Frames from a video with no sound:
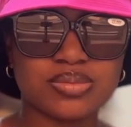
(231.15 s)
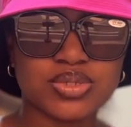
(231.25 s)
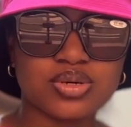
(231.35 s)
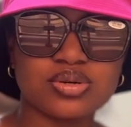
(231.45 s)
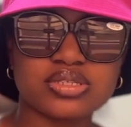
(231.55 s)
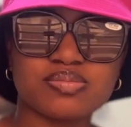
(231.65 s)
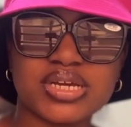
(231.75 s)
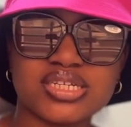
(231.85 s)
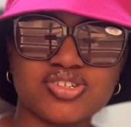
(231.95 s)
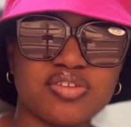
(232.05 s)
because
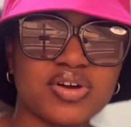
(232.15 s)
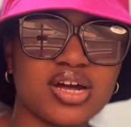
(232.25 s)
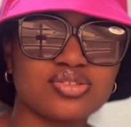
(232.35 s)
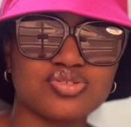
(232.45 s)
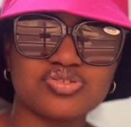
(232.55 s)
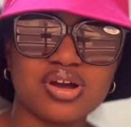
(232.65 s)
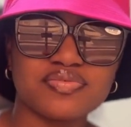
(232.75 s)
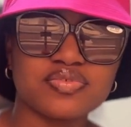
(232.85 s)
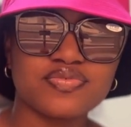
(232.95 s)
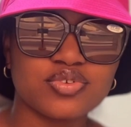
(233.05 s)
my driver had to
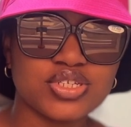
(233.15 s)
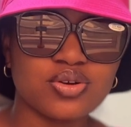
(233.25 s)
travel for the